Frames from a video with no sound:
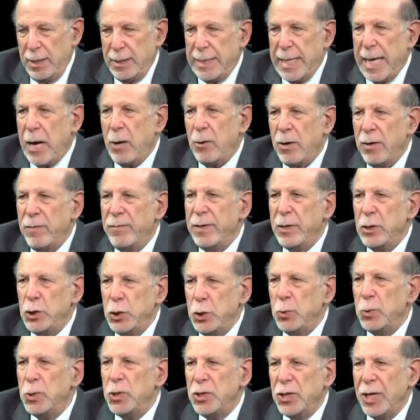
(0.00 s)
now have a
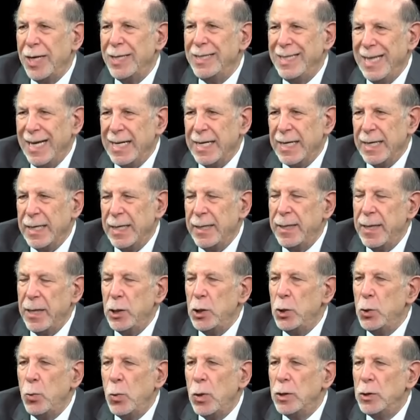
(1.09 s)
Jewish identity that
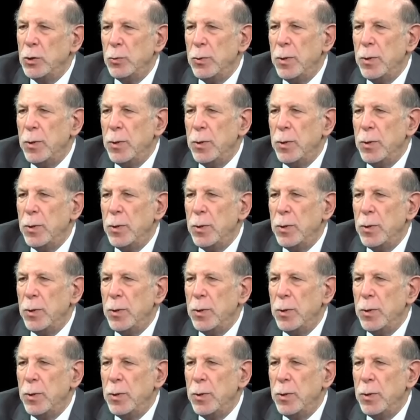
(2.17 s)
you want